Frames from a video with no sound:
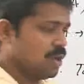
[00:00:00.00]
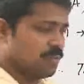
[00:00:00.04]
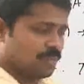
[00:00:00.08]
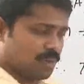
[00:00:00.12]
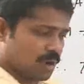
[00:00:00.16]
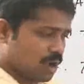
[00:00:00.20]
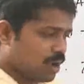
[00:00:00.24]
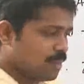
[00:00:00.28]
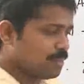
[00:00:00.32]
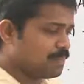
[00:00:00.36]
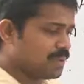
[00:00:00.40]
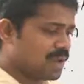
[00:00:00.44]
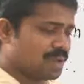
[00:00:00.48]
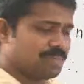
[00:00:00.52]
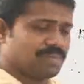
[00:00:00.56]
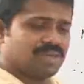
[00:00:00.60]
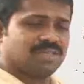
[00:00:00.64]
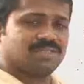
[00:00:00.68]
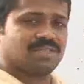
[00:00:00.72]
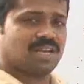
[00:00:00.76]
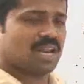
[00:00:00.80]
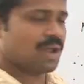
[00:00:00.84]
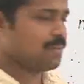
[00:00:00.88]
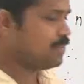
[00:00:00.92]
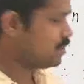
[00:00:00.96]
from
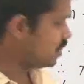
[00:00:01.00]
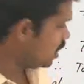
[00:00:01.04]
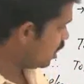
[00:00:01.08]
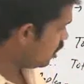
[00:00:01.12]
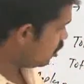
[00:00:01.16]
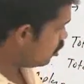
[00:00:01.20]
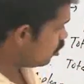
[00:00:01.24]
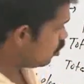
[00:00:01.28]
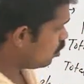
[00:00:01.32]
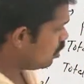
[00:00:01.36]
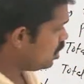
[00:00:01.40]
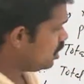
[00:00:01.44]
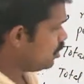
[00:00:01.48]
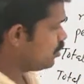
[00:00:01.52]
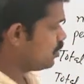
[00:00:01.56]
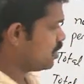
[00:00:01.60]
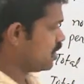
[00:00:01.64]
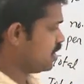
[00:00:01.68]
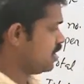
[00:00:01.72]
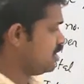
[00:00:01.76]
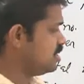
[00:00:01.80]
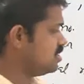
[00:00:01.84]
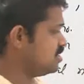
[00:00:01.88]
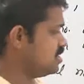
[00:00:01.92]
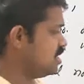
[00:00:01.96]
Fleming's left hand rule, you
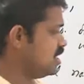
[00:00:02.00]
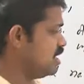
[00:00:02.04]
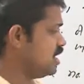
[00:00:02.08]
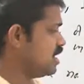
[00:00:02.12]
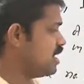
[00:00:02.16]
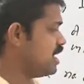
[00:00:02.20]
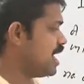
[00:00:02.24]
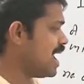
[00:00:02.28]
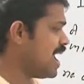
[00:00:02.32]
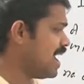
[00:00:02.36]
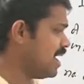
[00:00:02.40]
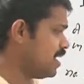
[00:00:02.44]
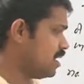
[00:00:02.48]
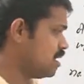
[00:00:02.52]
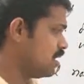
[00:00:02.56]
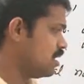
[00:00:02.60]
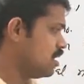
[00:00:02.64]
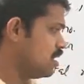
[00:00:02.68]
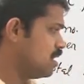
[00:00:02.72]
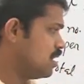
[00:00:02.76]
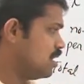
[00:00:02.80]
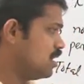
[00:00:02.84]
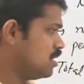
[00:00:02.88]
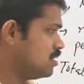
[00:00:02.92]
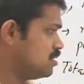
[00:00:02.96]
can easily
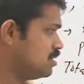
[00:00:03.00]
get